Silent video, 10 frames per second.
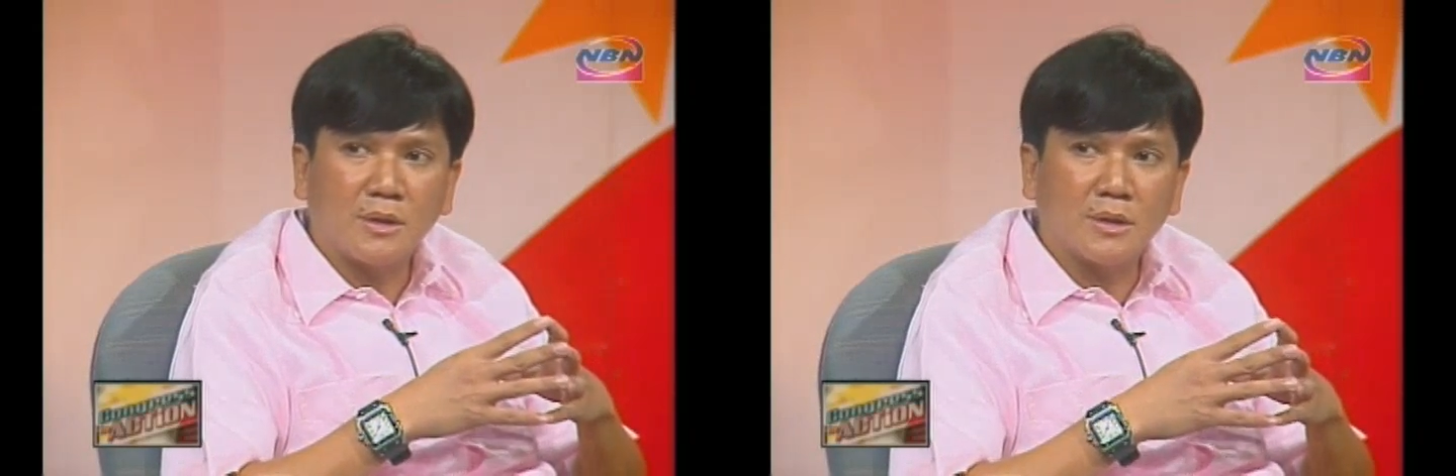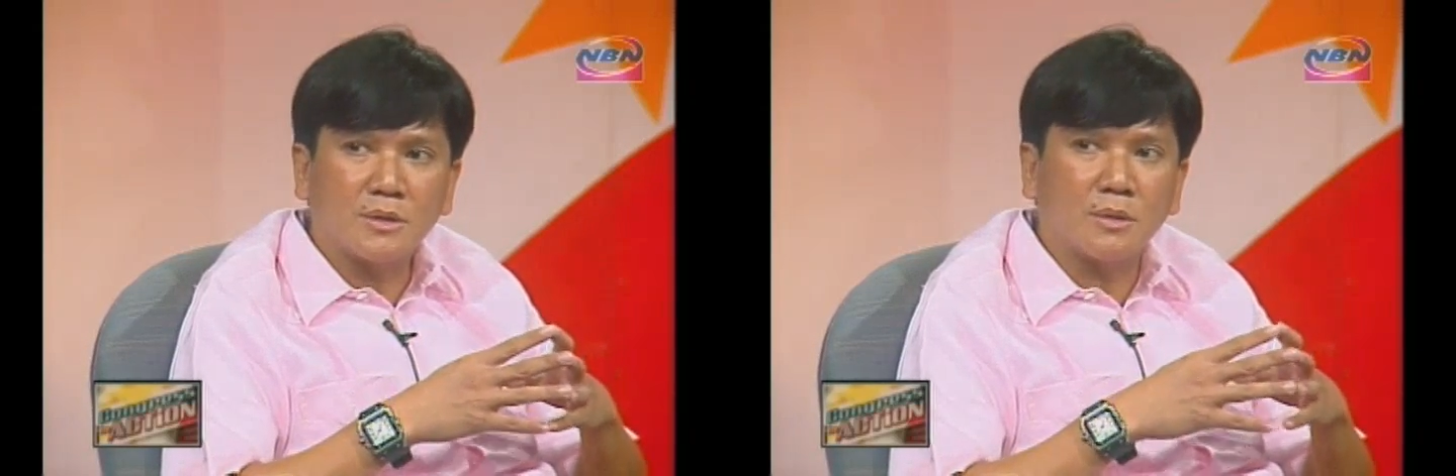
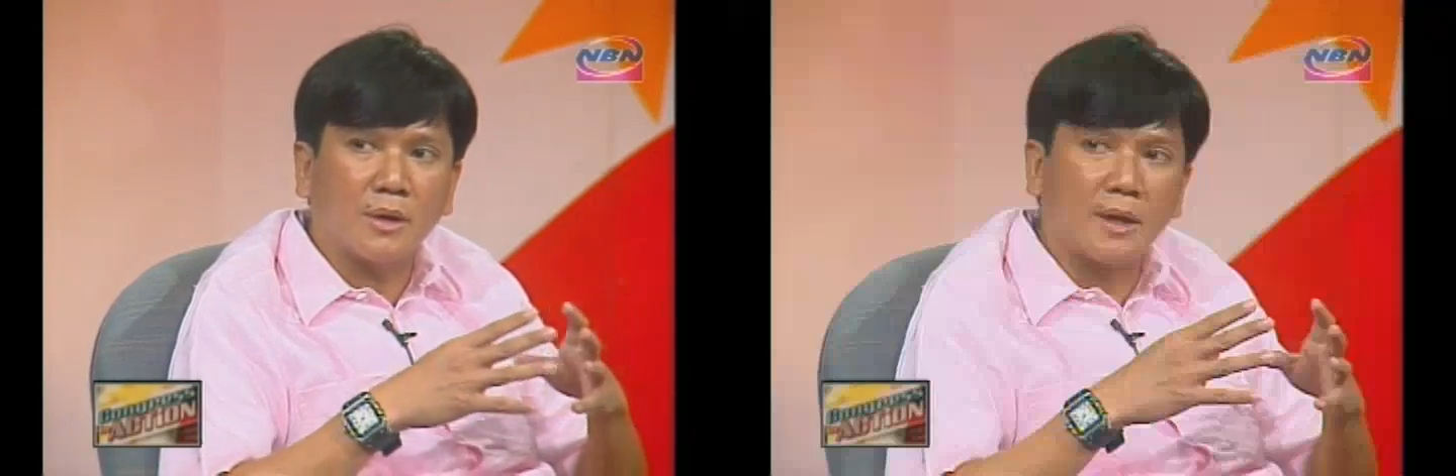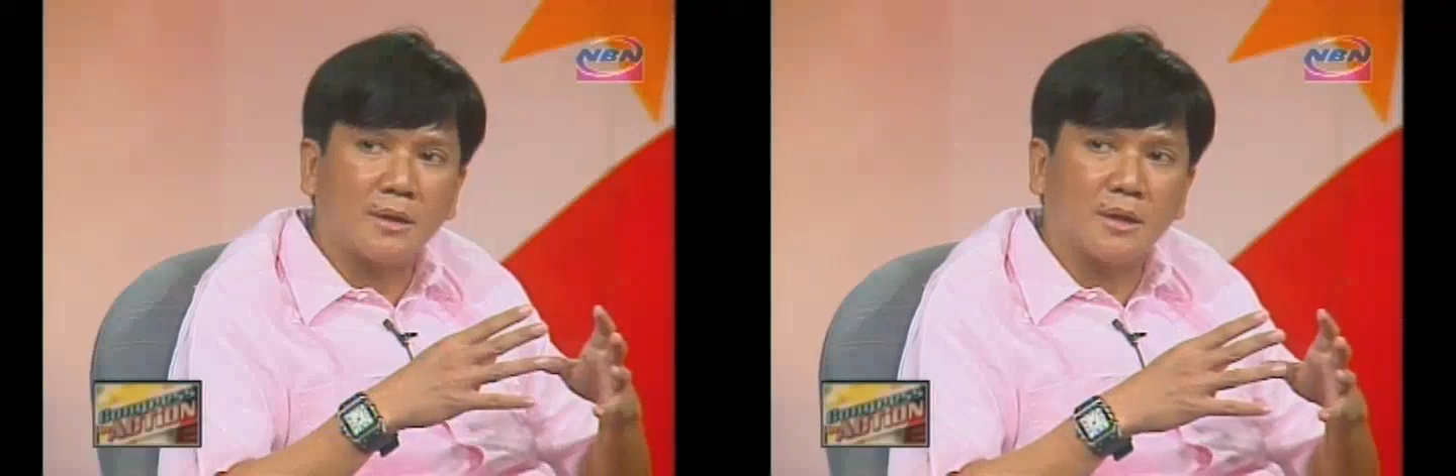is to
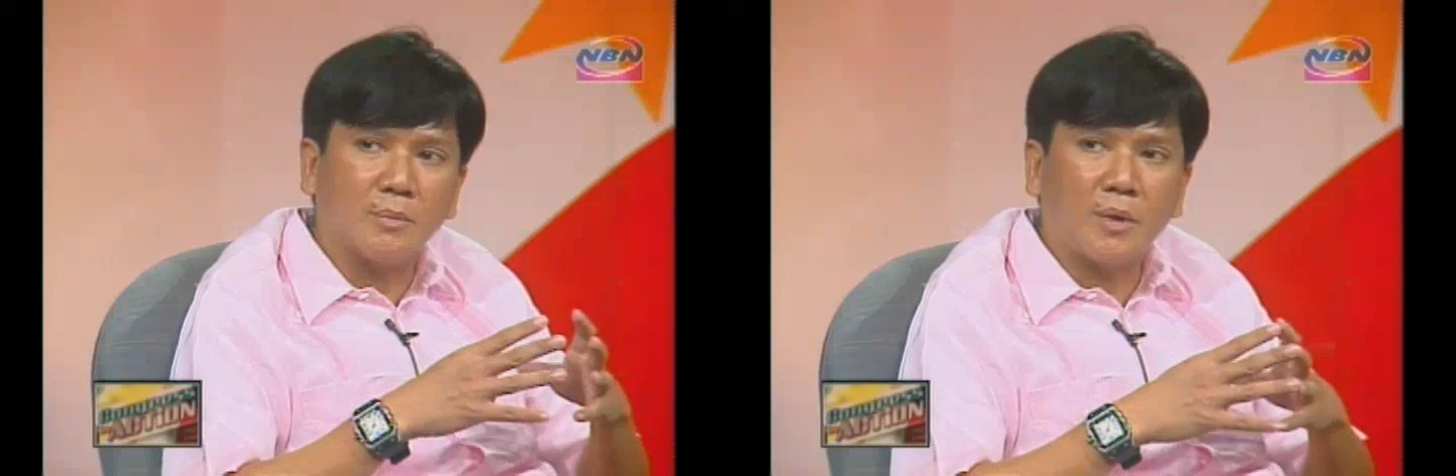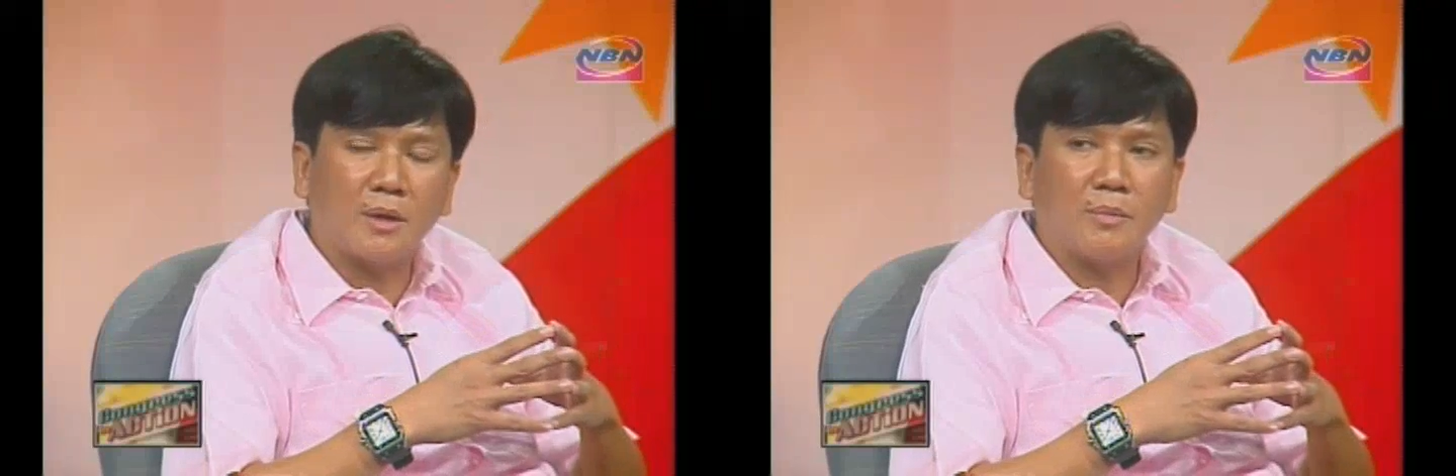create a
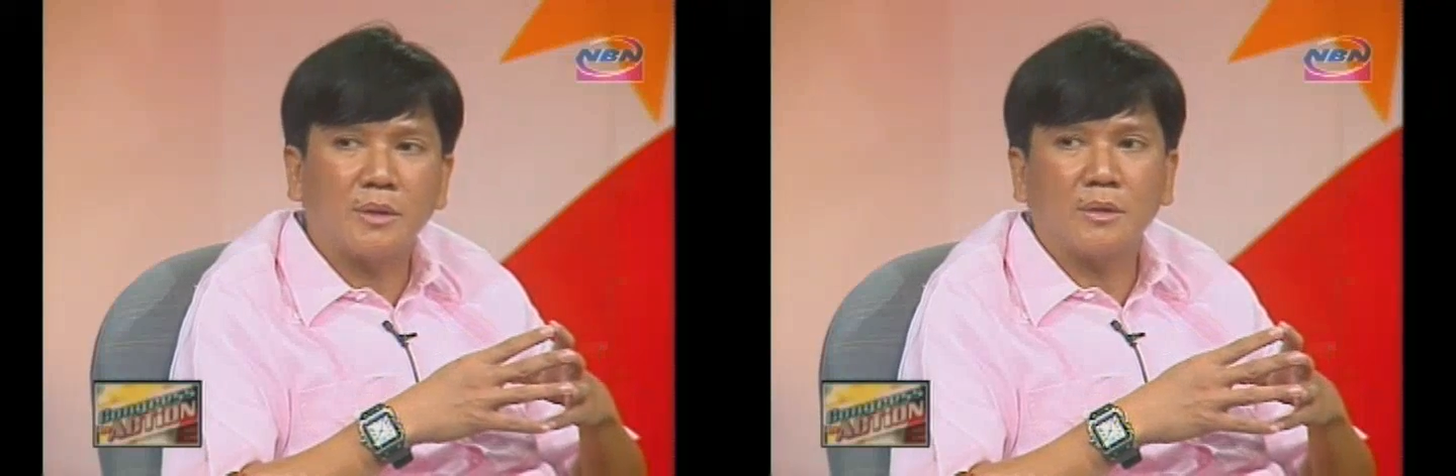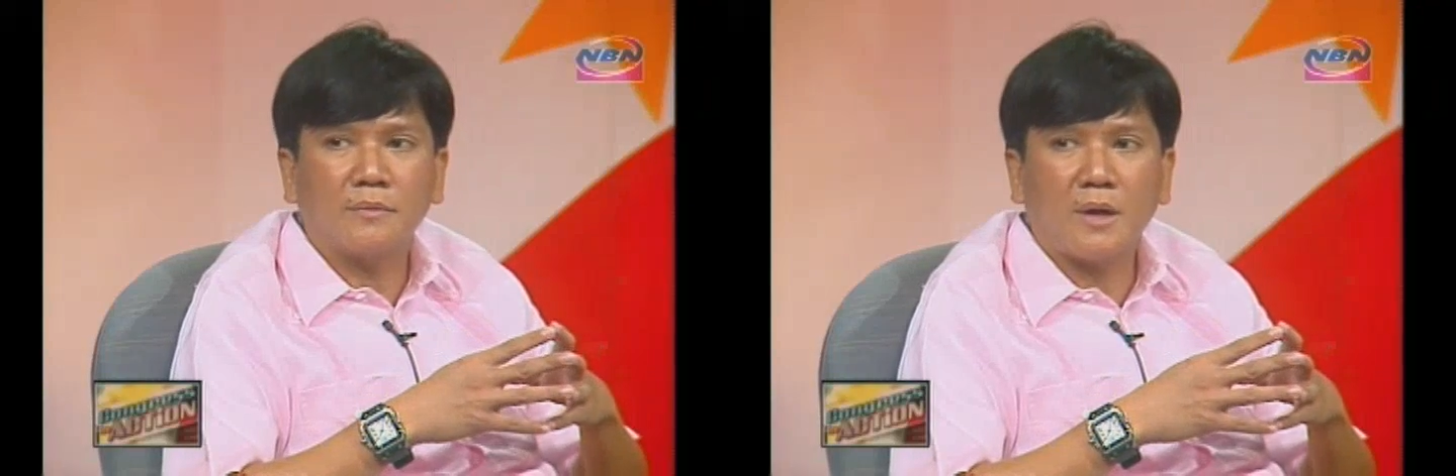
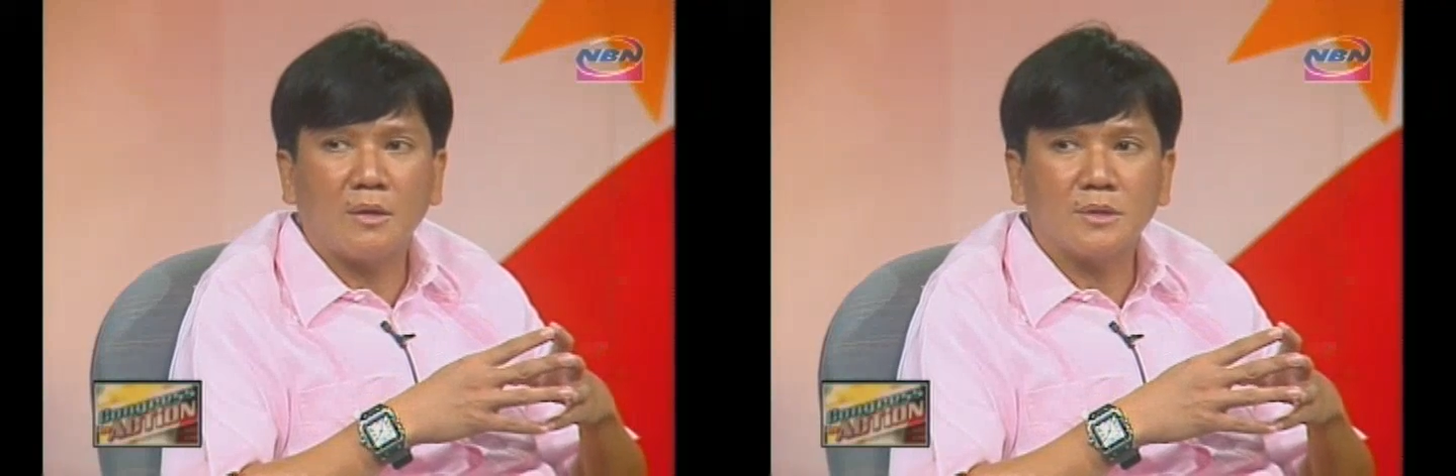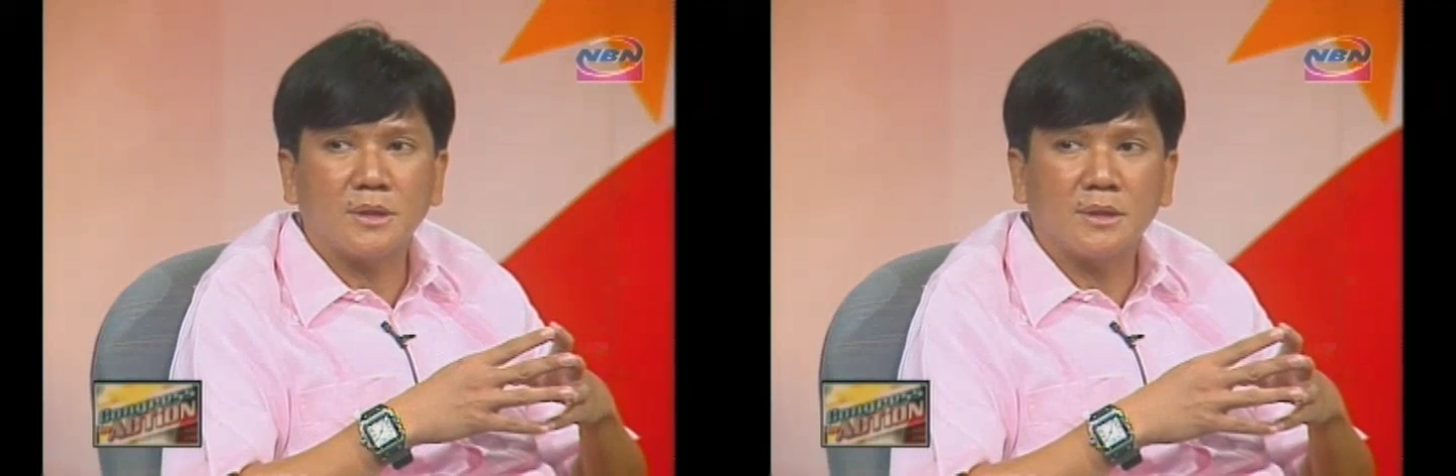Department of
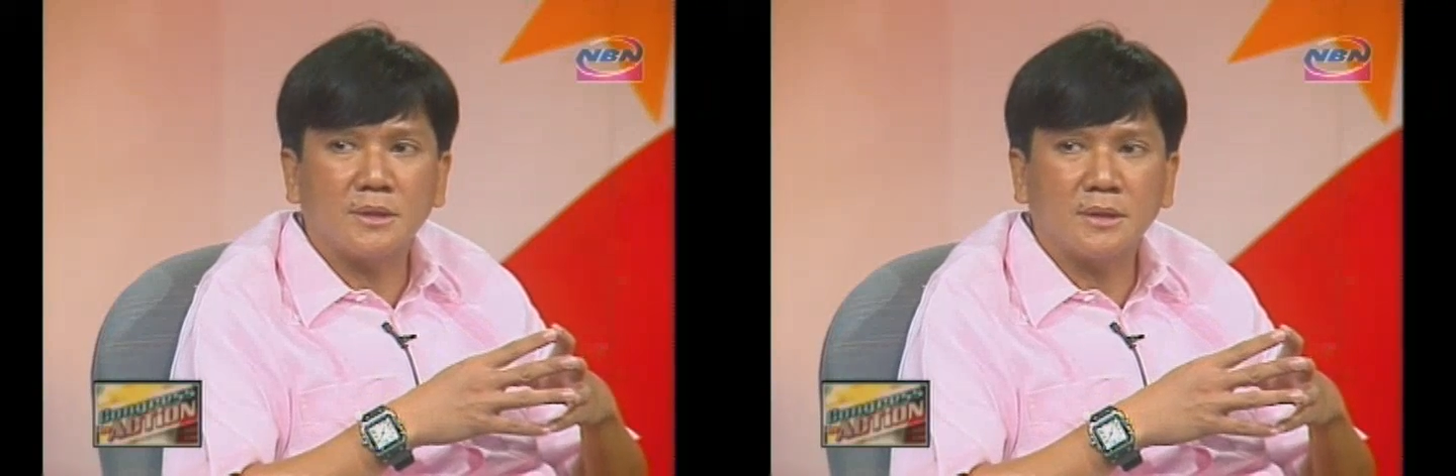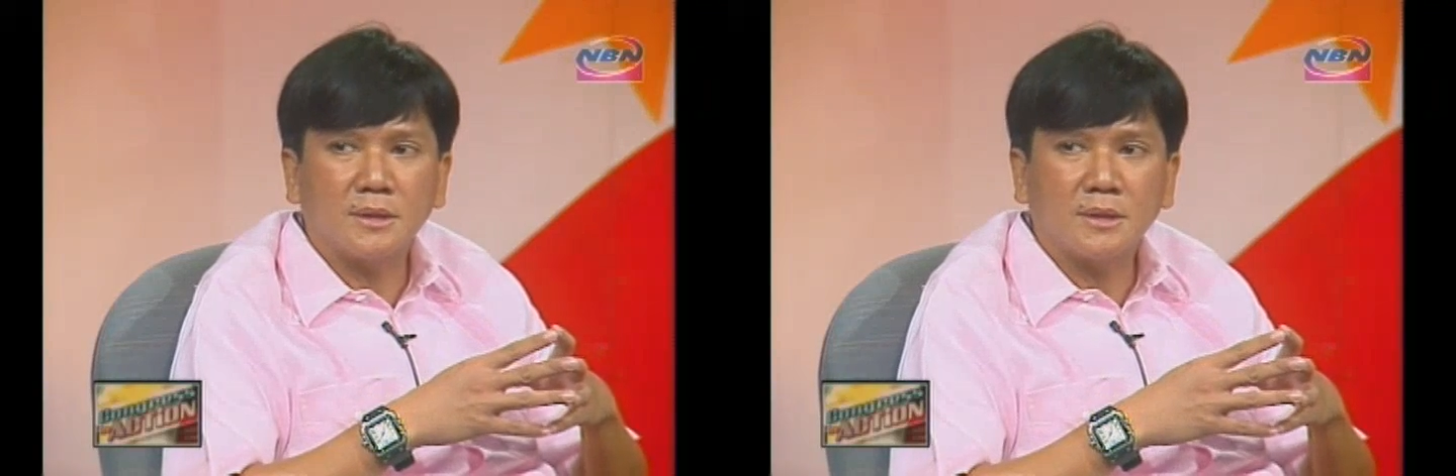Housing.